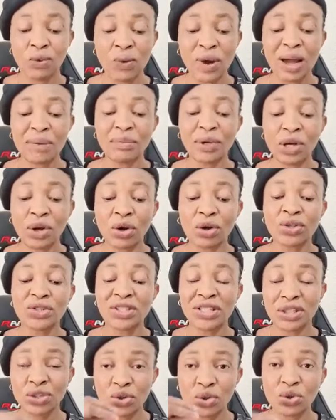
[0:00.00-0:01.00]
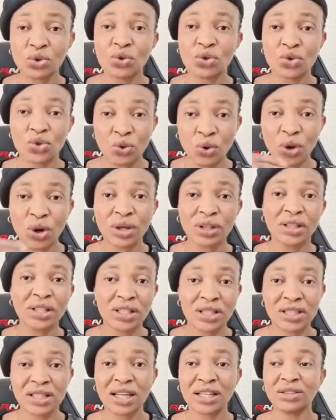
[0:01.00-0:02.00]
Why? Because they choose to
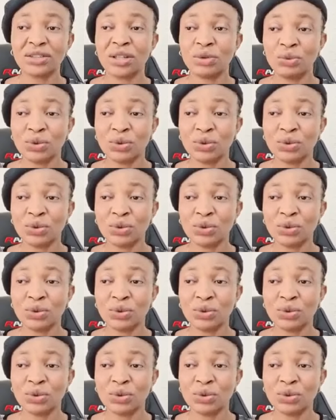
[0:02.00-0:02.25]
understand it.